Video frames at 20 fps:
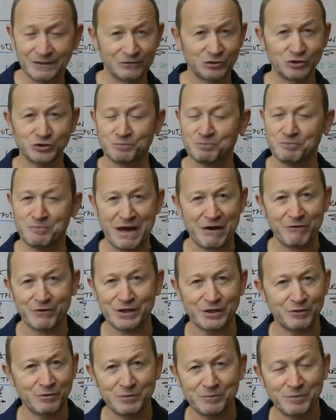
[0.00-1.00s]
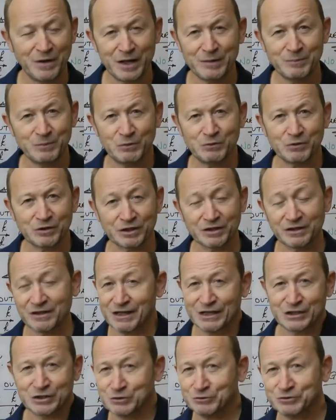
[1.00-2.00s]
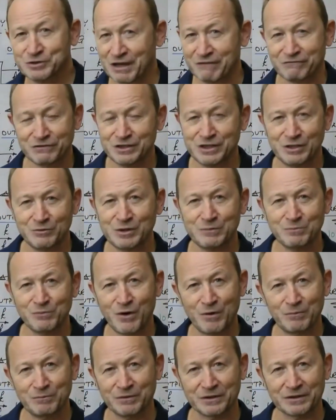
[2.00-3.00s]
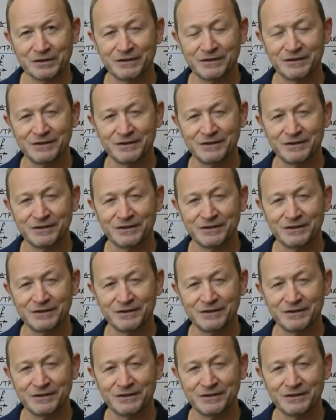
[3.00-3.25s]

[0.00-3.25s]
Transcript: just bury you in paperwork and you'll never do it properly.